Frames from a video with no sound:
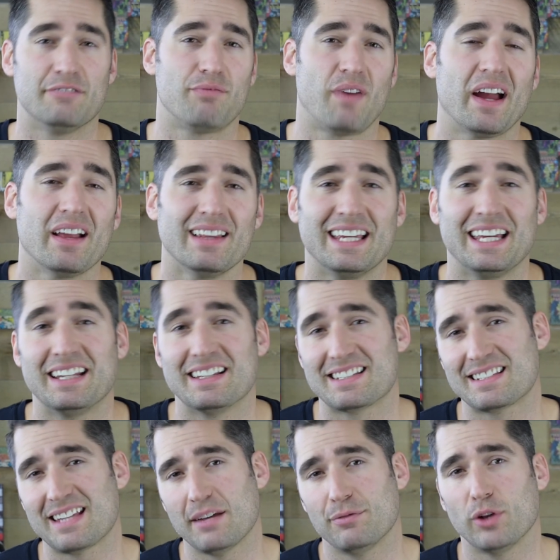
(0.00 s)
file it in a
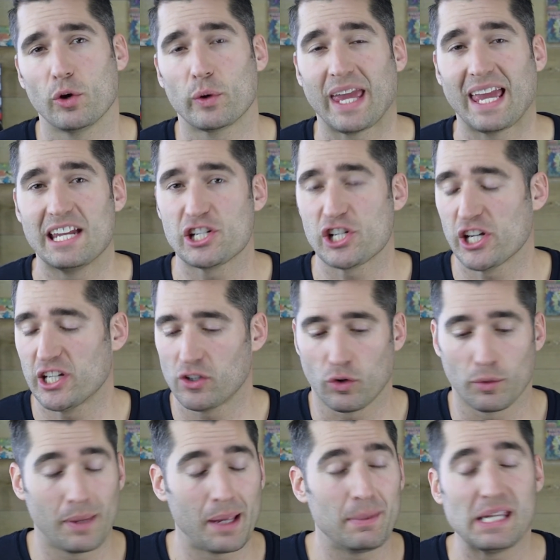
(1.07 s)
safe location,
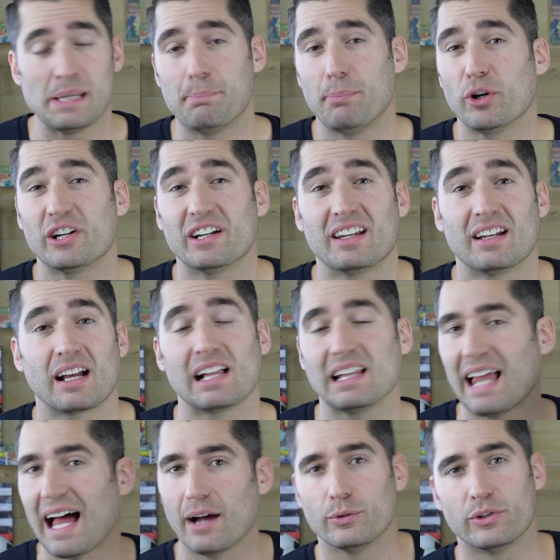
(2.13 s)
or maybe put it in a
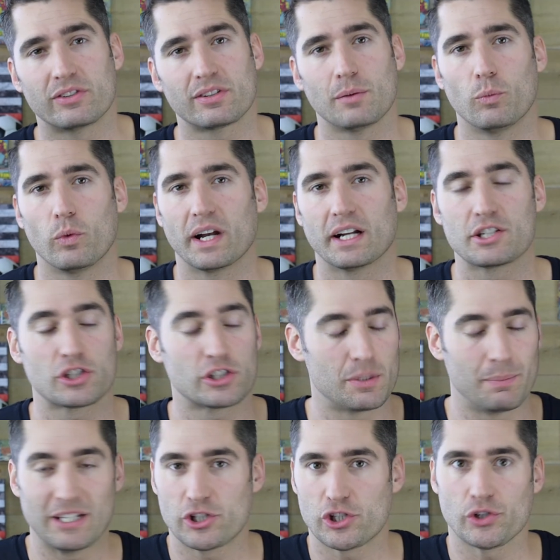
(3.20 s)
cloud somewhere to
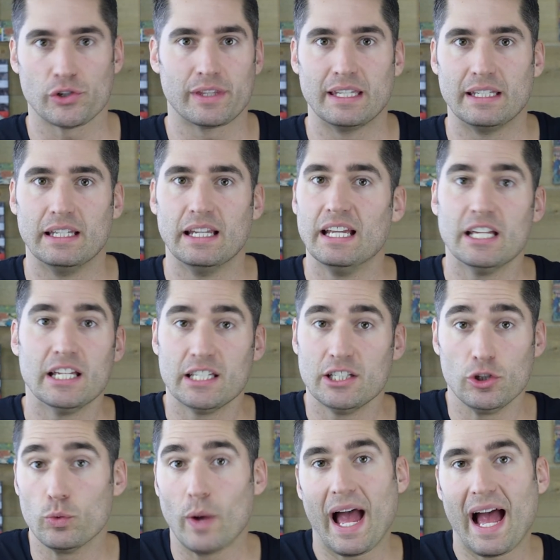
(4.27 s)
make sure that
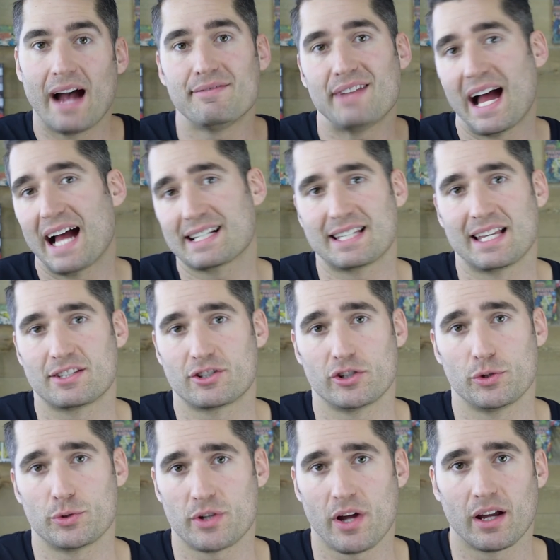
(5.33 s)
you have access to
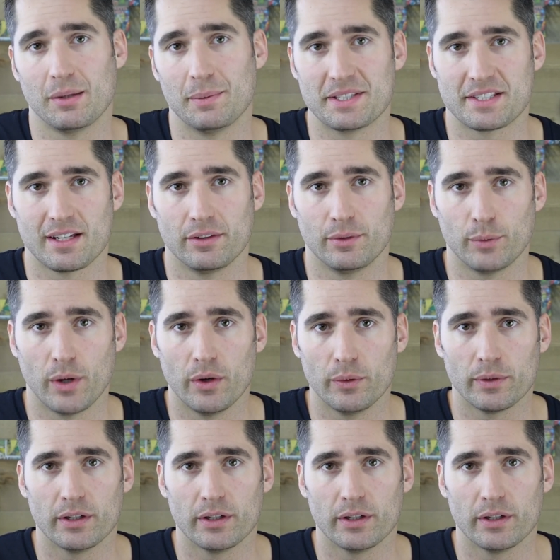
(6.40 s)
those documents down the road.